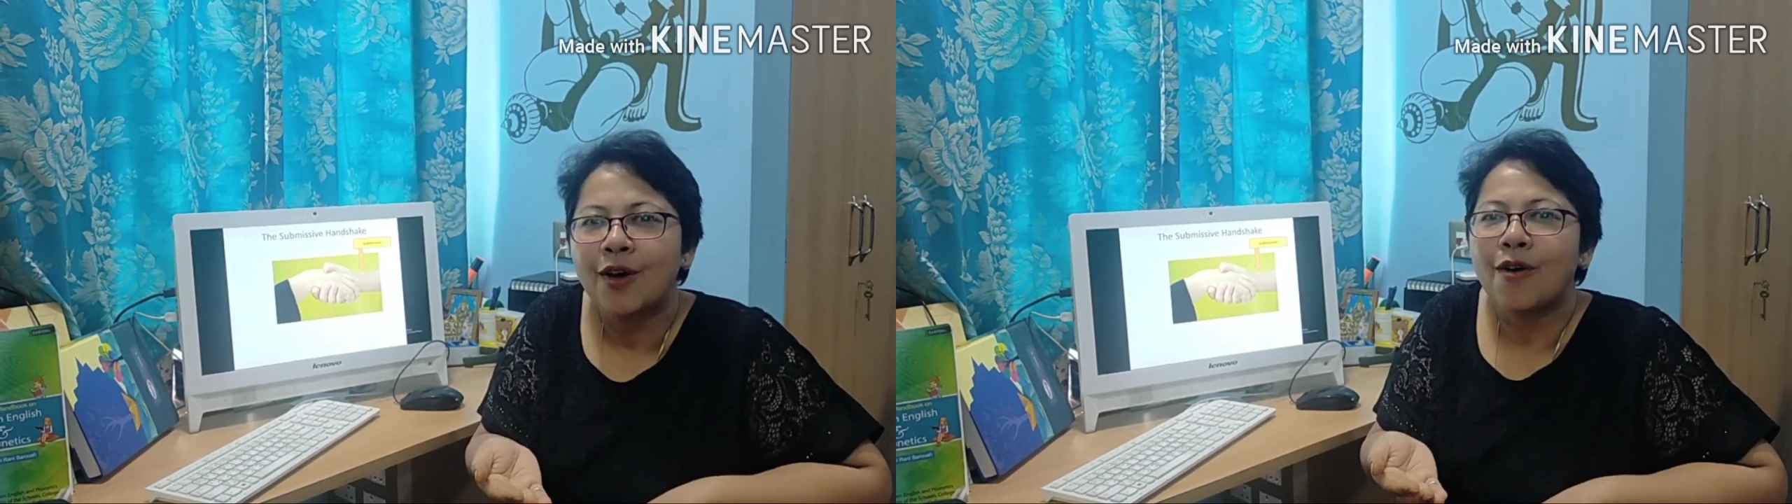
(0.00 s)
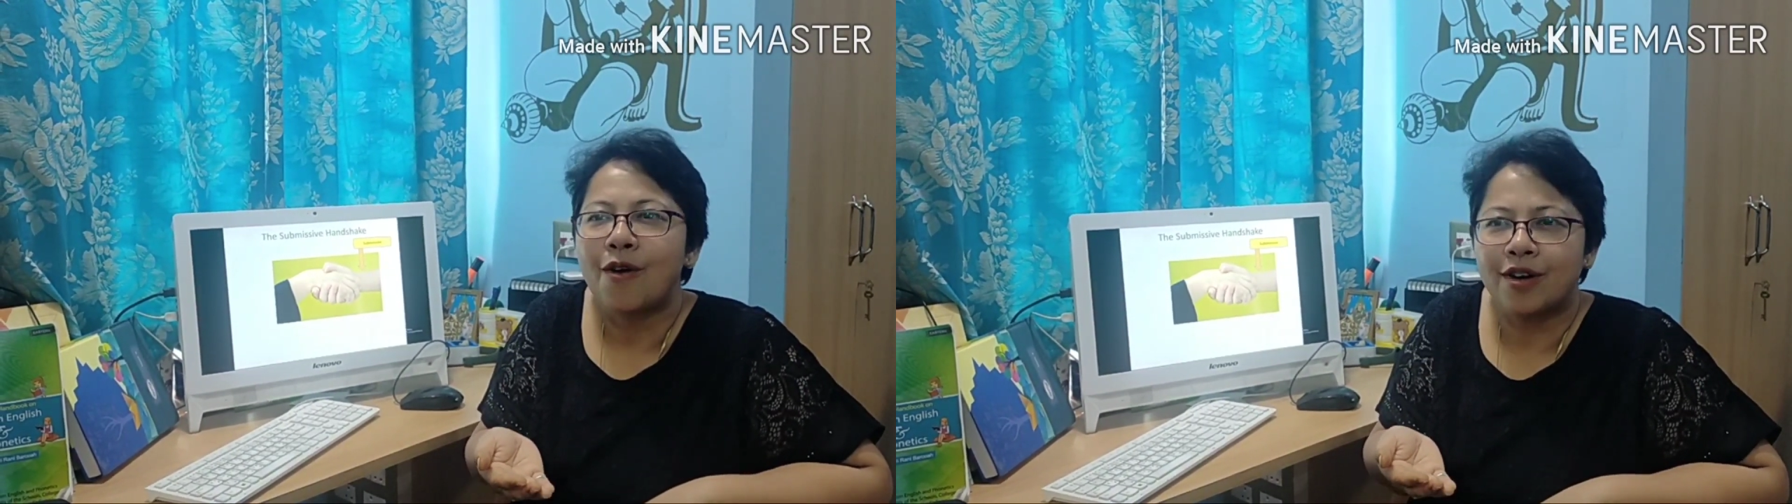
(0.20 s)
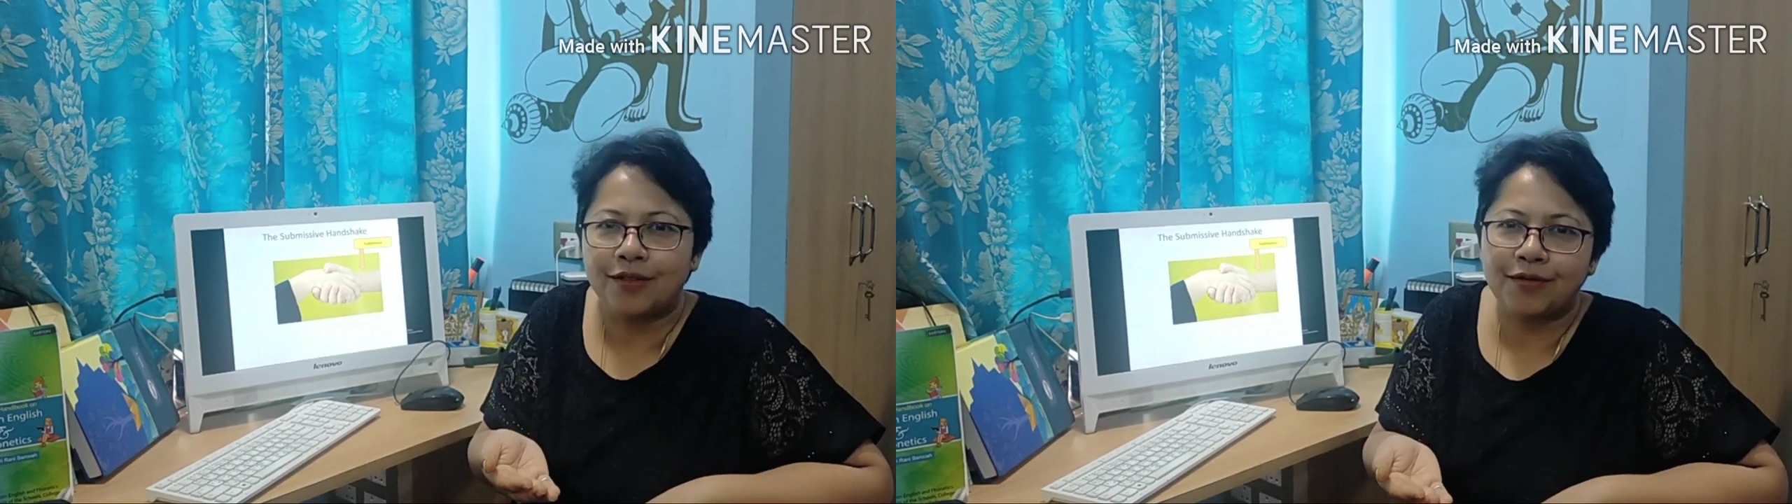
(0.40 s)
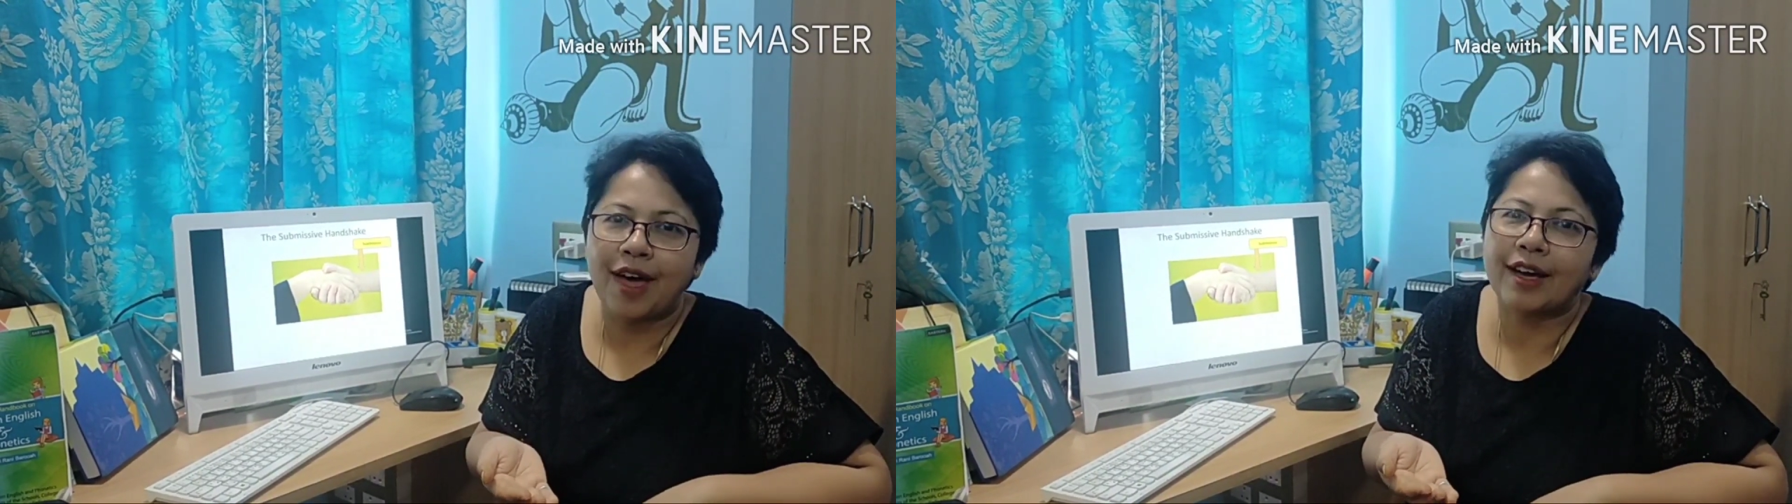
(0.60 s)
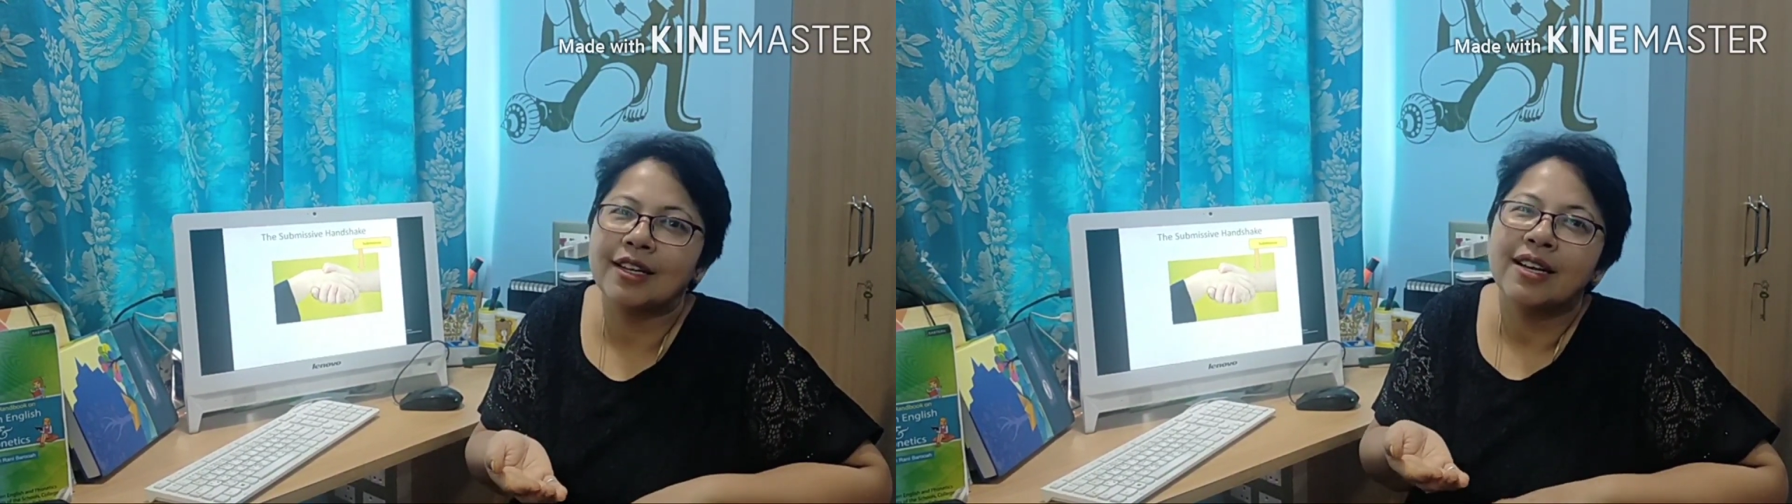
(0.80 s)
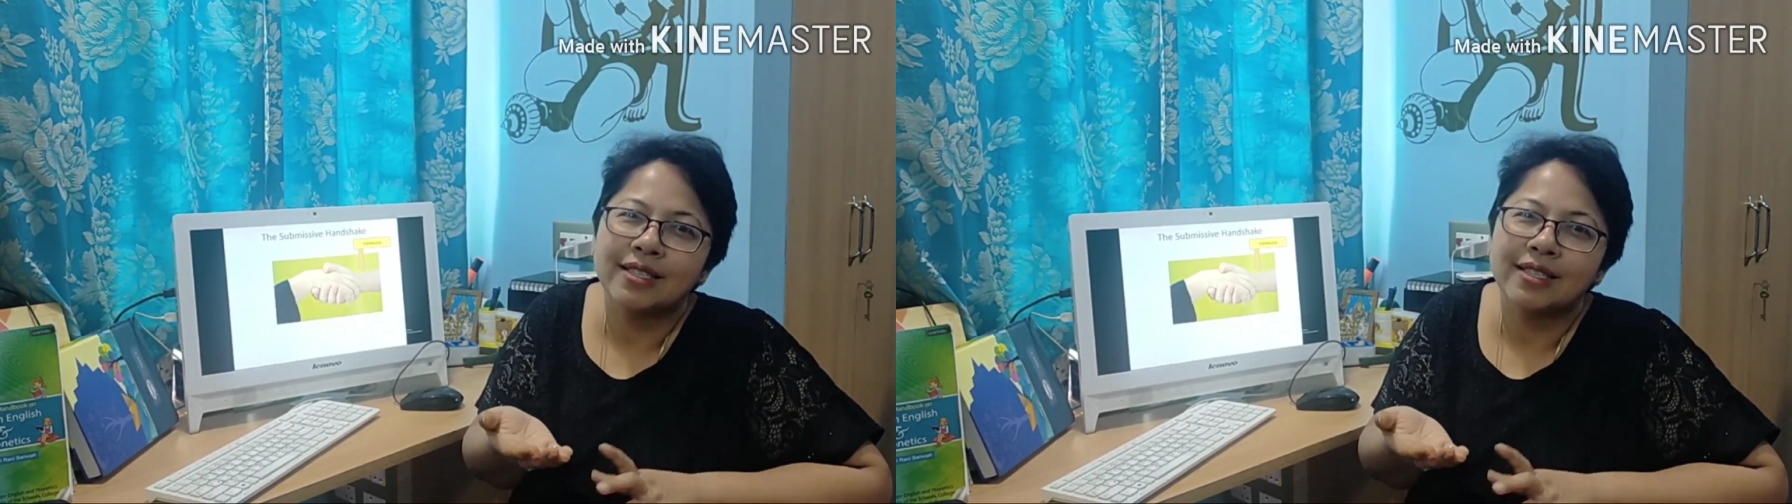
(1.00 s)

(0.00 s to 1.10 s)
or in fact,